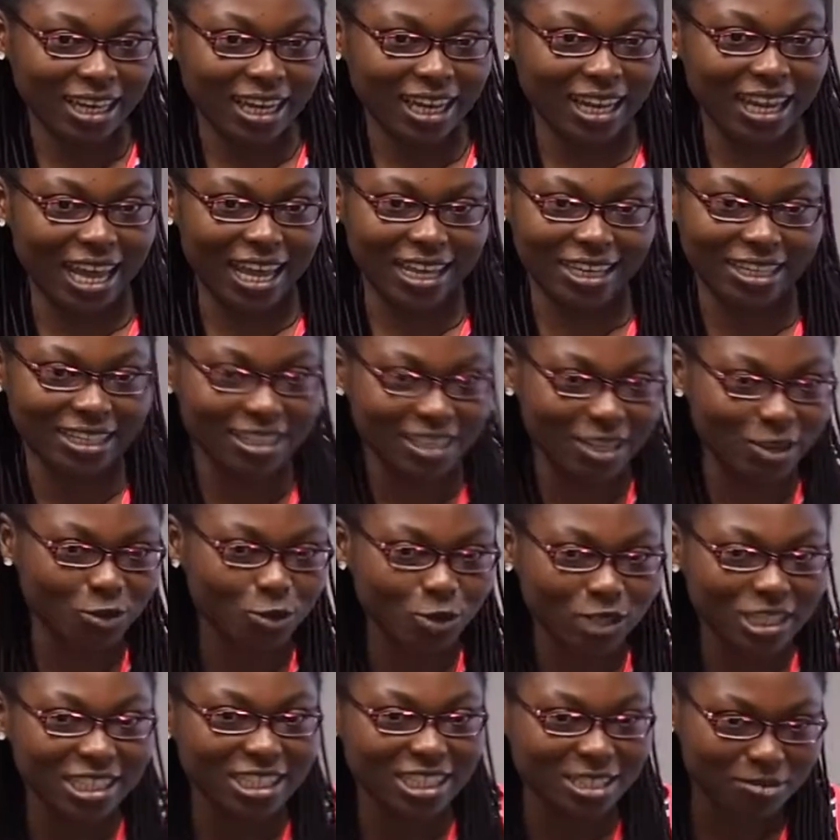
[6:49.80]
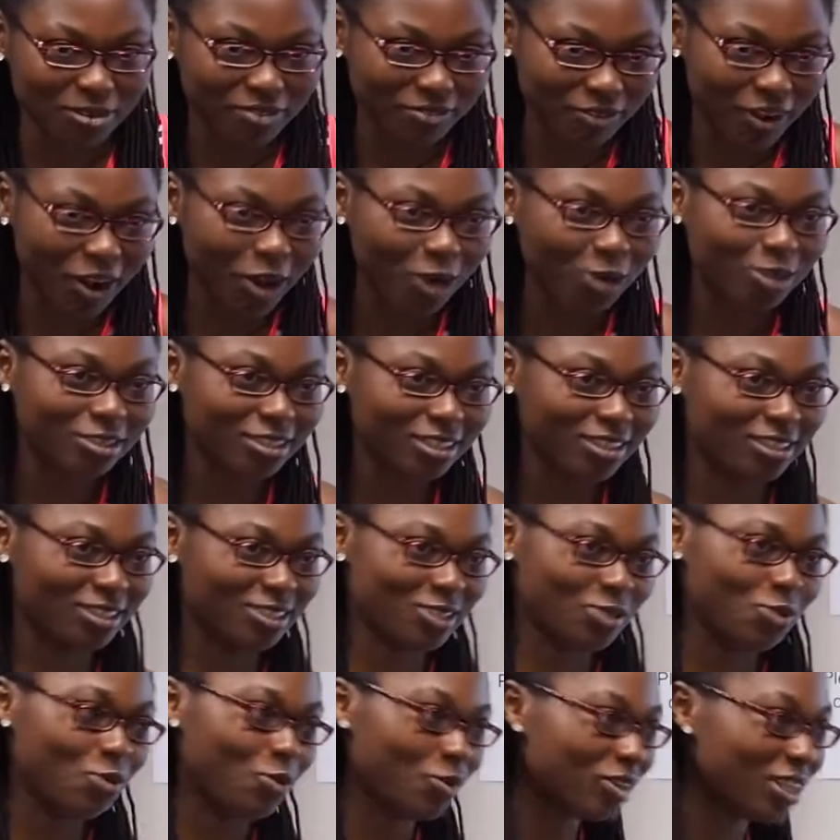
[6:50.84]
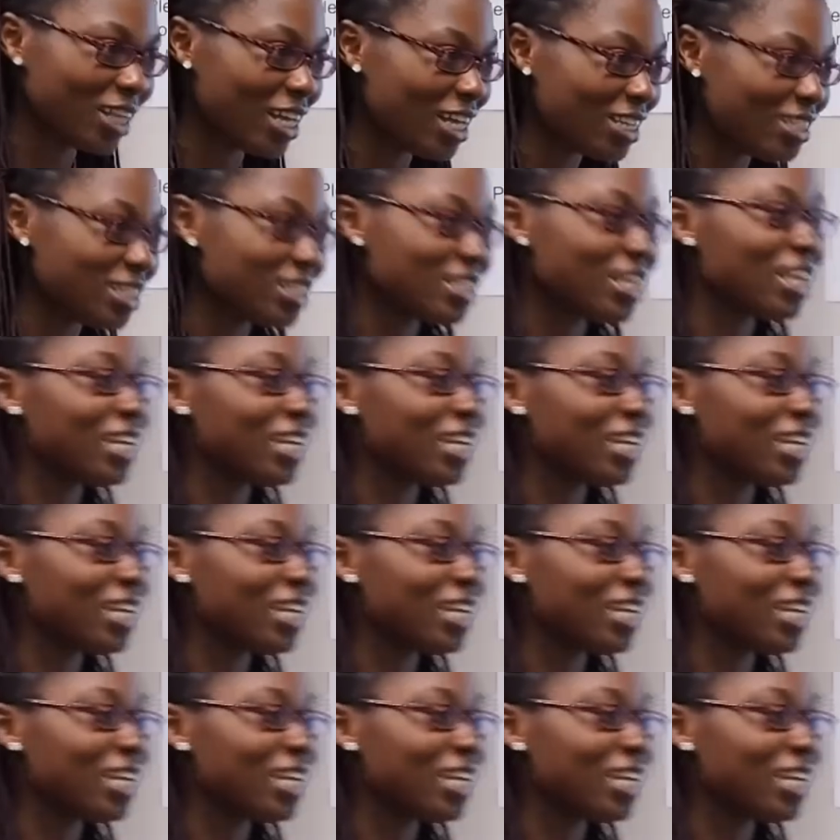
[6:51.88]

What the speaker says: Like they couldn't be found. So that's it.